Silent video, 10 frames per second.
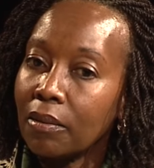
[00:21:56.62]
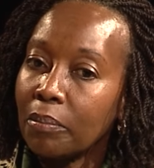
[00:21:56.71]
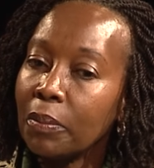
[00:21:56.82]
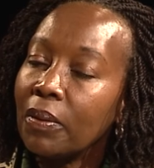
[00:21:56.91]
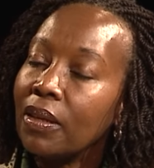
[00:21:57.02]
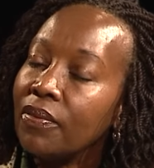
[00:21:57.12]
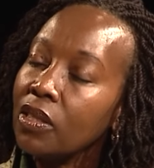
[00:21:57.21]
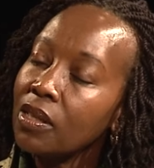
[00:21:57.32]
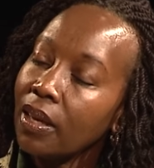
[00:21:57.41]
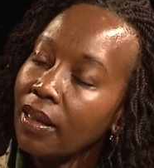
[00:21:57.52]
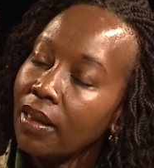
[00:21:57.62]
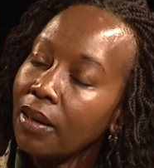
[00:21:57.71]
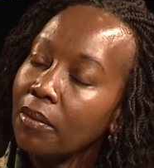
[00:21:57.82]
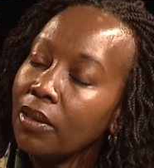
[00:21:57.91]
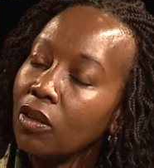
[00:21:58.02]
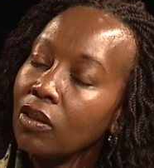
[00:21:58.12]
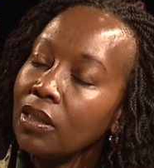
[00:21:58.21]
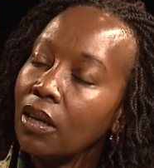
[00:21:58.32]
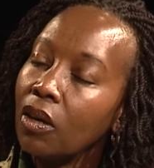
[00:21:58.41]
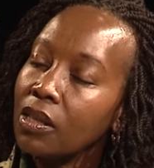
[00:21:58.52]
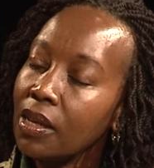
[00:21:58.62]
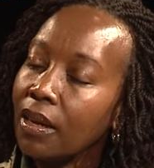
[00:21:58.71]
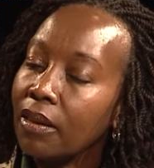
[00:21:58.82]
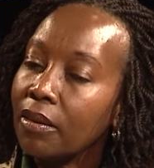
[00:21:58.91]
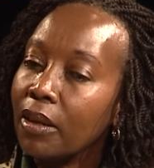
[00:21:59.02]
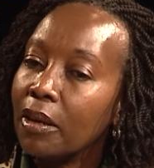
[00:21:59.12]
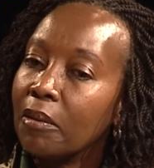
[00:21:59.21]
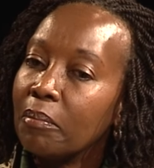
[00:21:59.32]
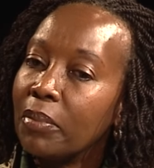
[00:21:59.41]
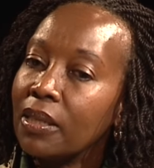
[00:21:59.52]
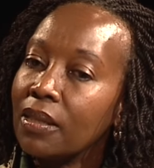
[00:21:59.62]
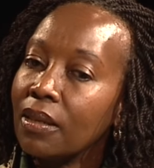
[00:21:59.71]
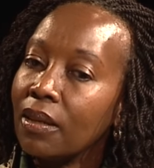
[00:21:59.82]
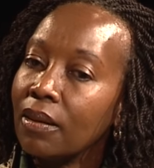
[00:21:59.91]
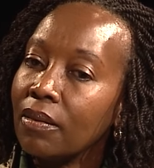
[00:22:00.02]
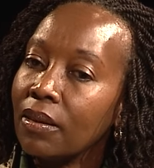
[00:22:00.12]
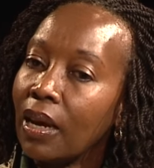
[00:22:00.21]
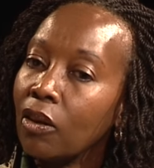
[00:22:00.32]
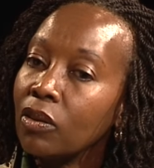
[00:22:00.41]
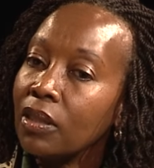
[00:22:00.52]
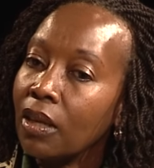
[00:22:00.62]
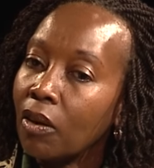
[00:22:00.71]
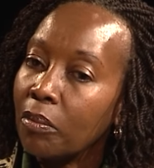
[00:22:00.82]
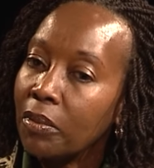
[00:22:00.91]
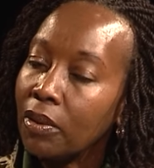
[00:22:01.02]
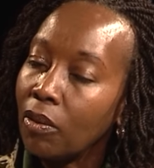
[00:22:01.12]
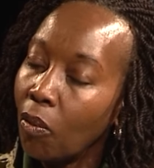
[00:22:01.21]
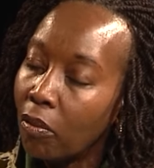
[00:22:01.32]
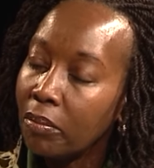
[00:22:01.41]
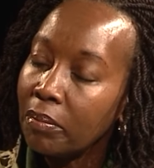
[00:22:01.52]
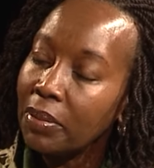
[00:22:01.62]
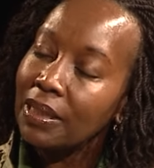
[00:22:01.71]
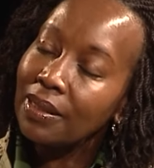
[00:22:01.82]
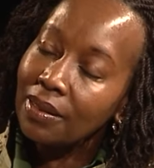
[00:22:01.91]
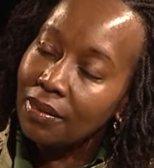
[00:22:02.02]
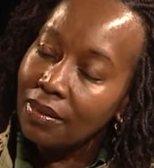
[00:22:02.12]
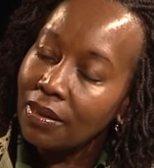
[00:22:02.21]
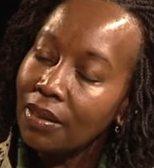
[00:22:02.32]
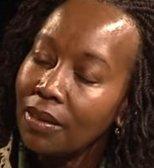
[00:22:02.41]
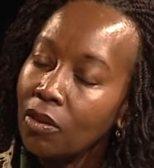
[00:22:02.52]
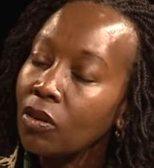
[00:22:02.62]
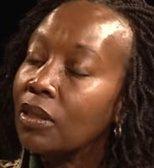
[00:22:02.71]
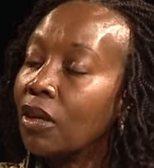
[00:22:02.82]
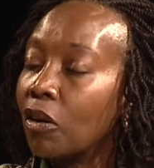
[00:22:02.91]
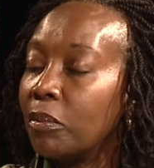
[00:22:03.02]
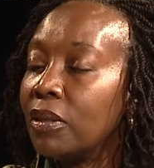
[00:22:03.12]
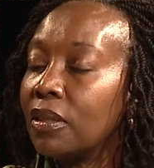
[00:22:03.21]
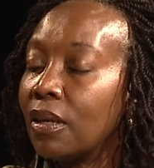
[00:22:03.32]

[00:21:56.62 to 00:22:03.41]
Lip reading: people living together, not in a hotel, but and not in a home, but not in a community,